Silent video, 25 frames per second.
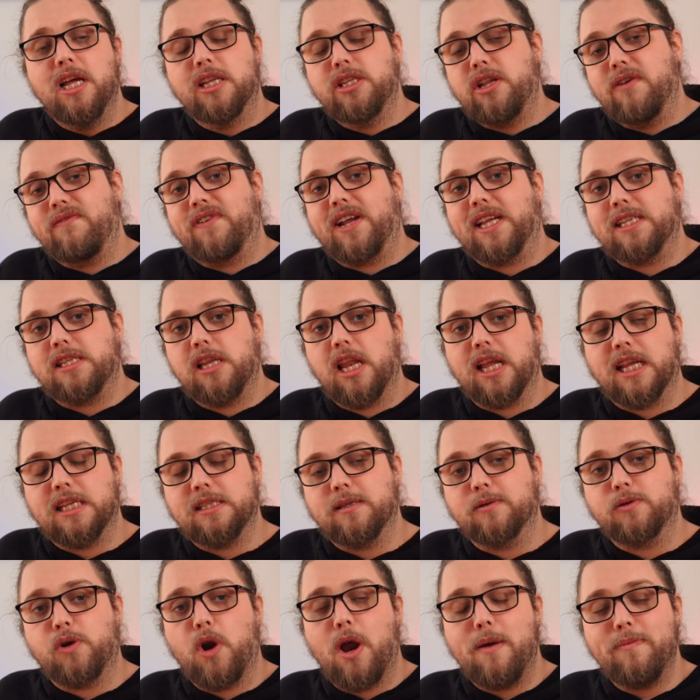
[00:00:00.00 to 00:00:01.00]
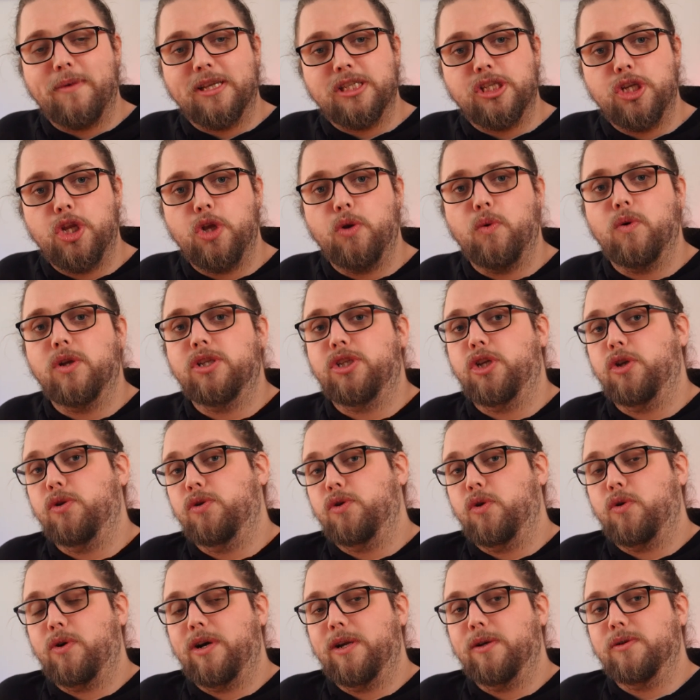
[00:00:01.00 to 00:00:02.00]
Don't forget to like and subscribe. There's new
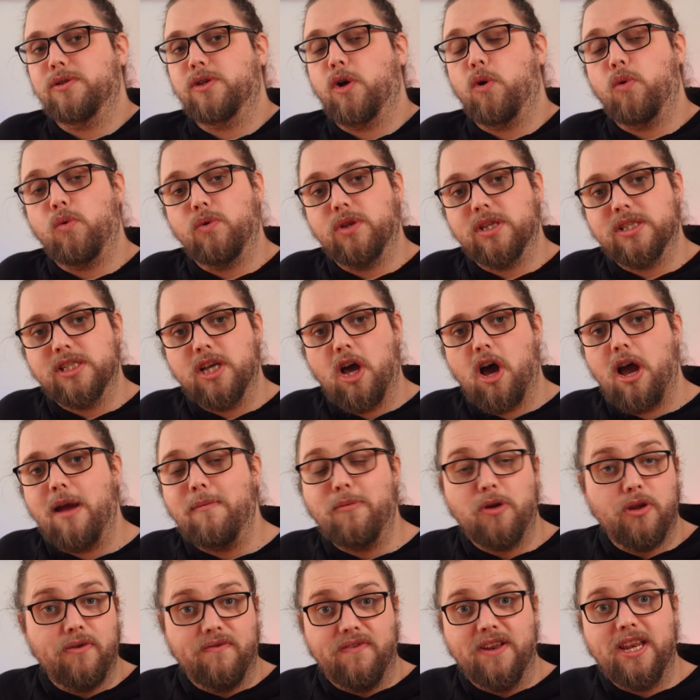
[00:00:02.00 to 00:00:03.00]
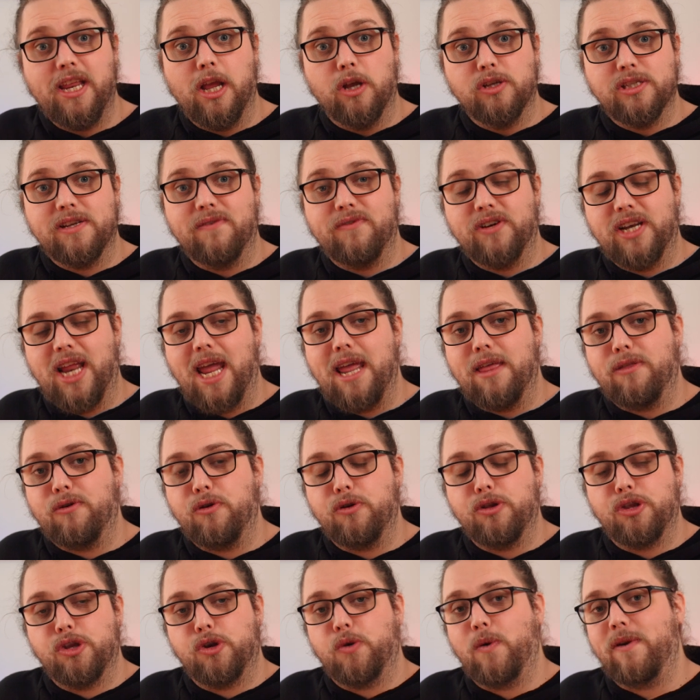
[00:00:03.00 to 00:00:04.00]
tutorials all the time, new videos every day
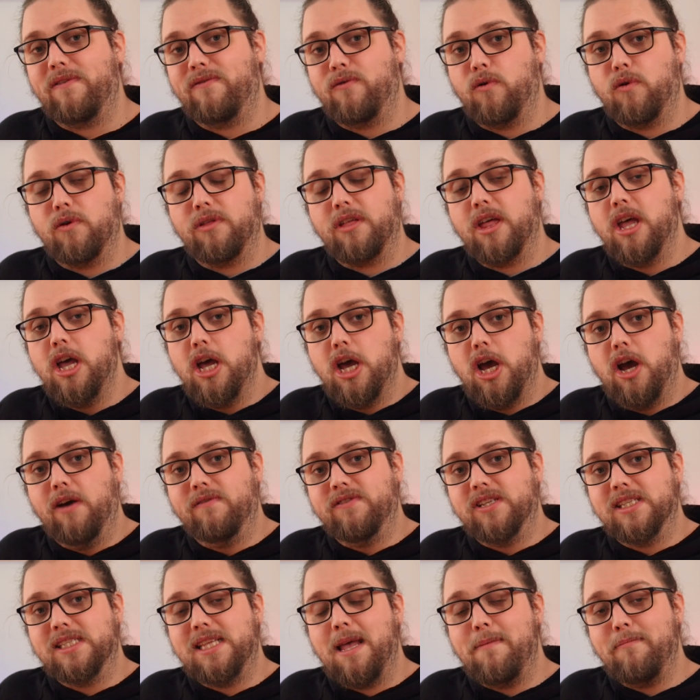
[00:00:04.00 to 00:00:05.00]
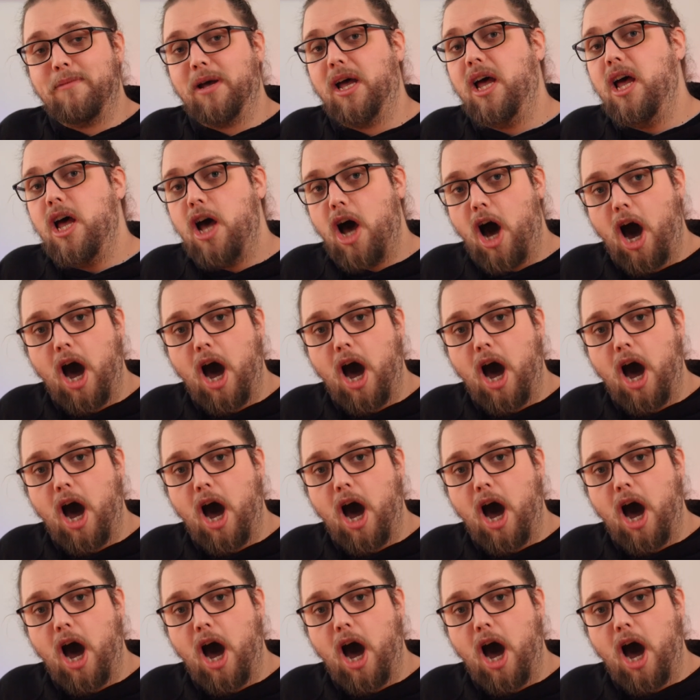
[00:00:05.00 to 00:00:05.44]
through to the 24th of December.